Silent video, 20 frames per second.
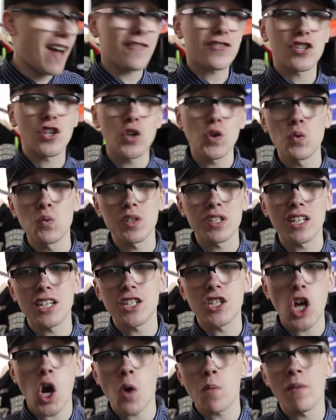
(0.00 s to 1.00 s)
have two
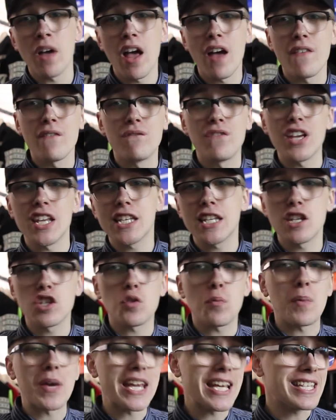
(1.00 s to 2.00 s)
really dope
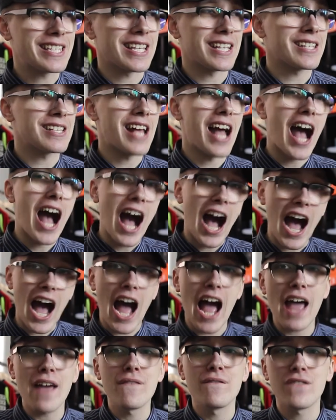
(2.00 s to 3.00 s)
vintage pieces,
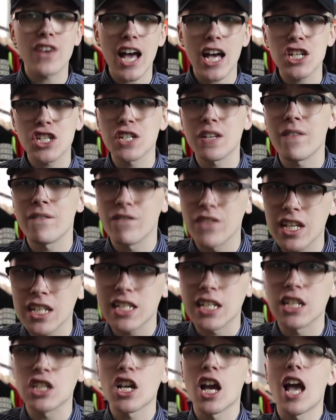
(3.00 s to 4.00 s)
high fashion
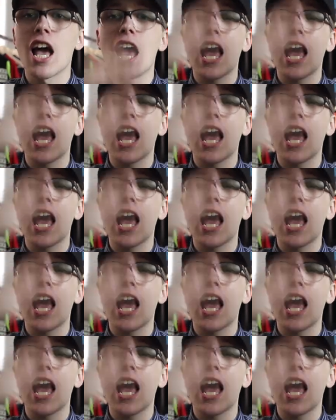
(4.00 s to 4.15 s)
vintage.